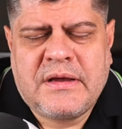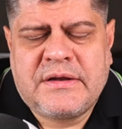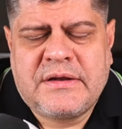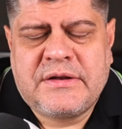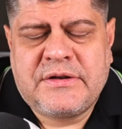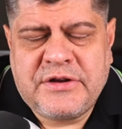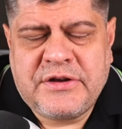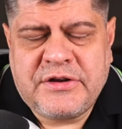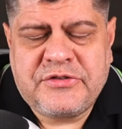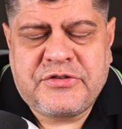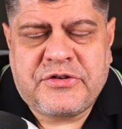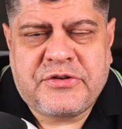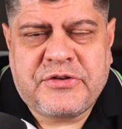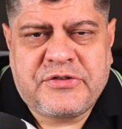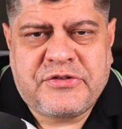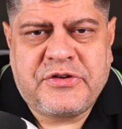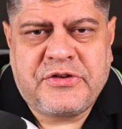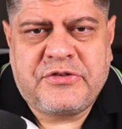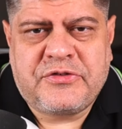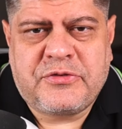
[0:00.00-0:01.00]
dangerous
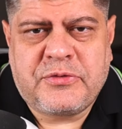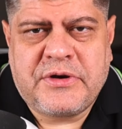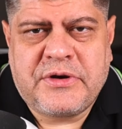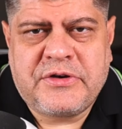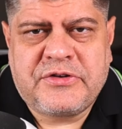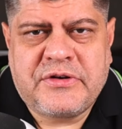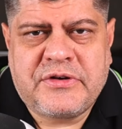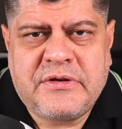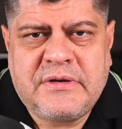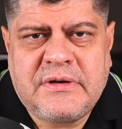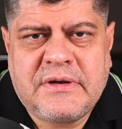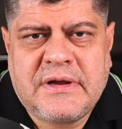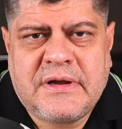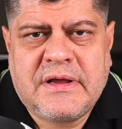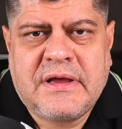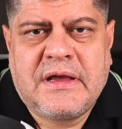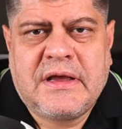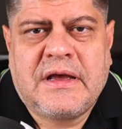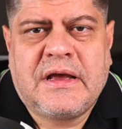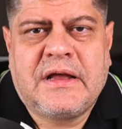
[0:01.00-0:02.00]
situation,
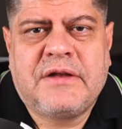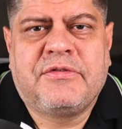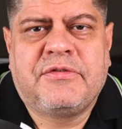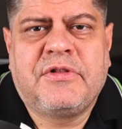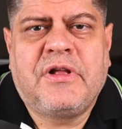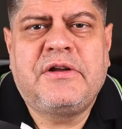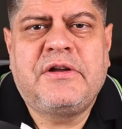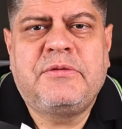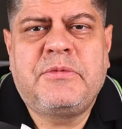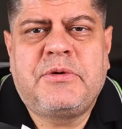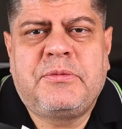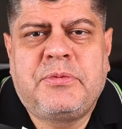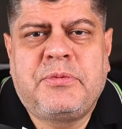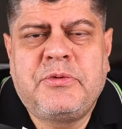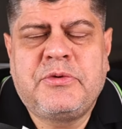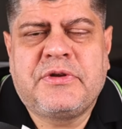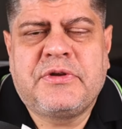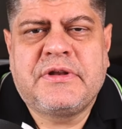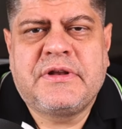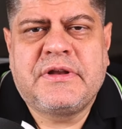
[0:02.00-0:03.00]
and Vladimir
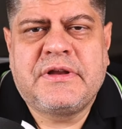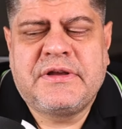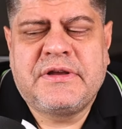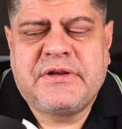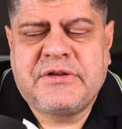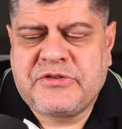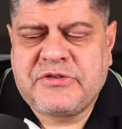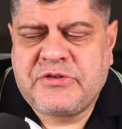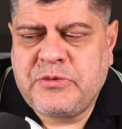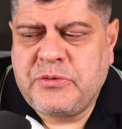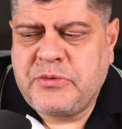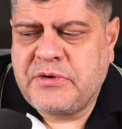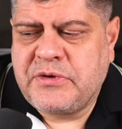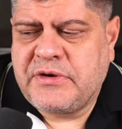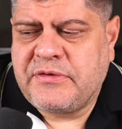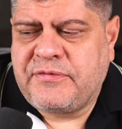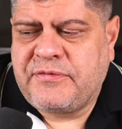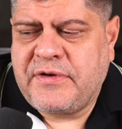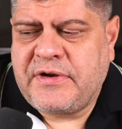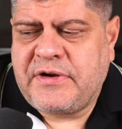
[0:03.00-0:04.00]
Putin is doing a
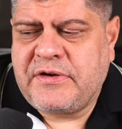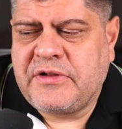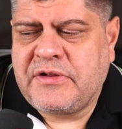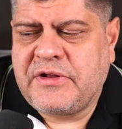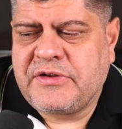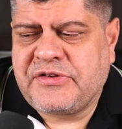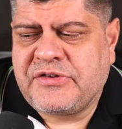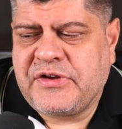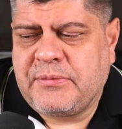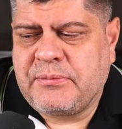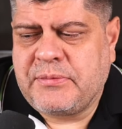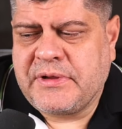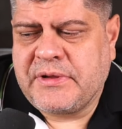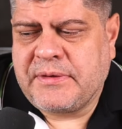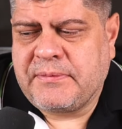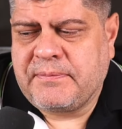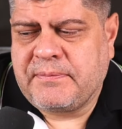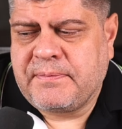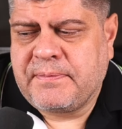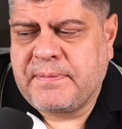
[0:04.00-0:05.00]
federal assembly.
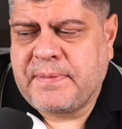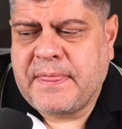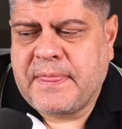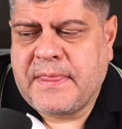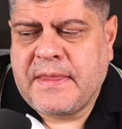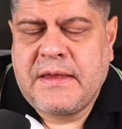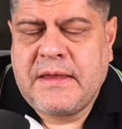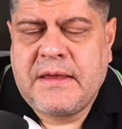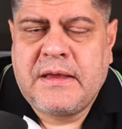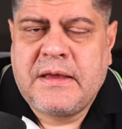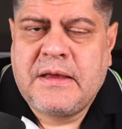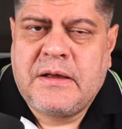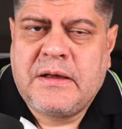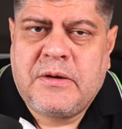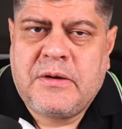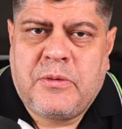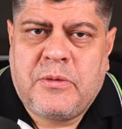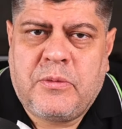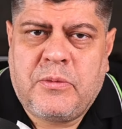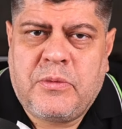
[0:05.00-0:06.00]

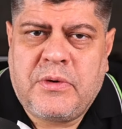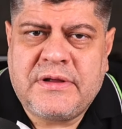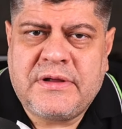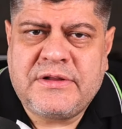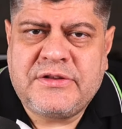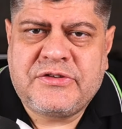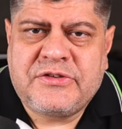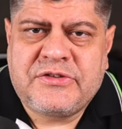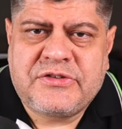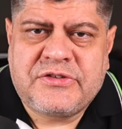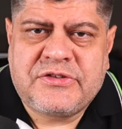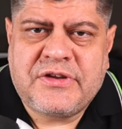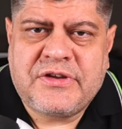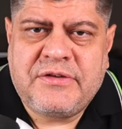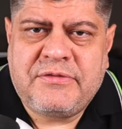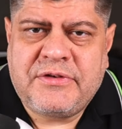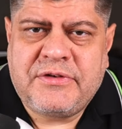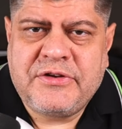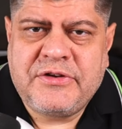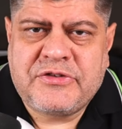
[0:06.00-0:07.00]
Once
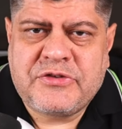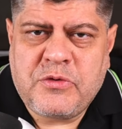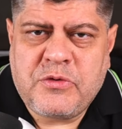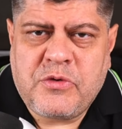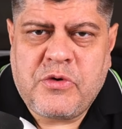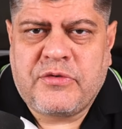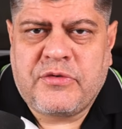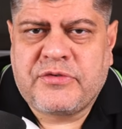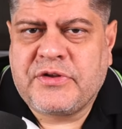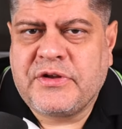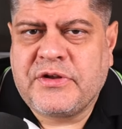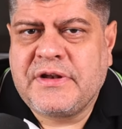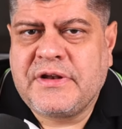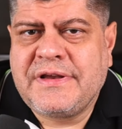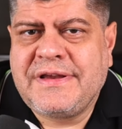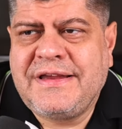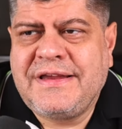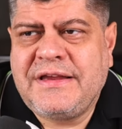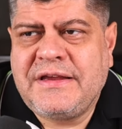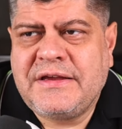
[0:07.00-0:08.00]
every so often,
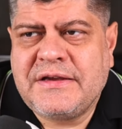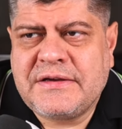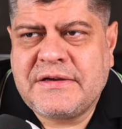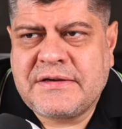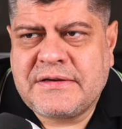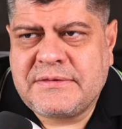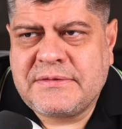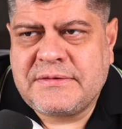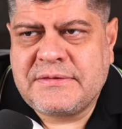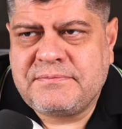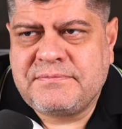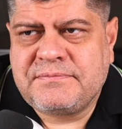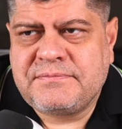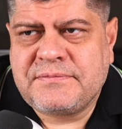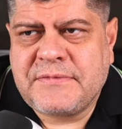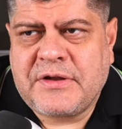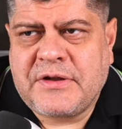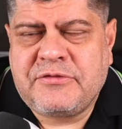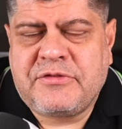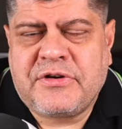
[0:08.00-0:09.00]
he um,
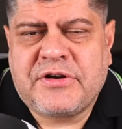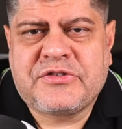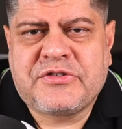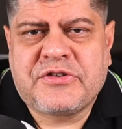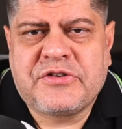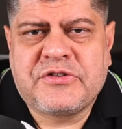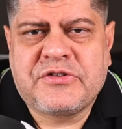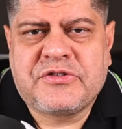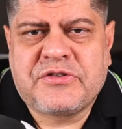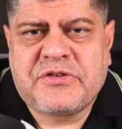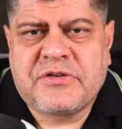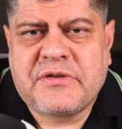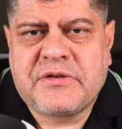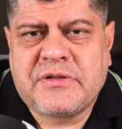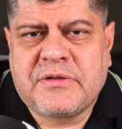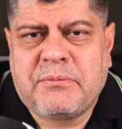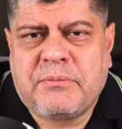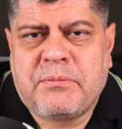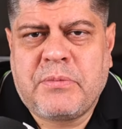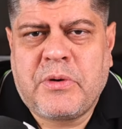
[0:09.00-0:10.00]
addresses
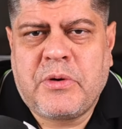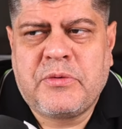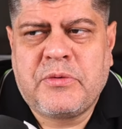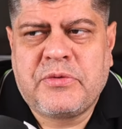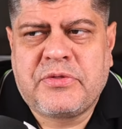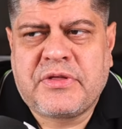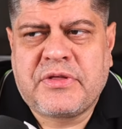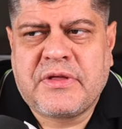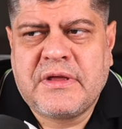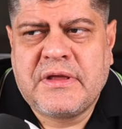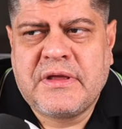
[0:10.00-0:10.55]
the both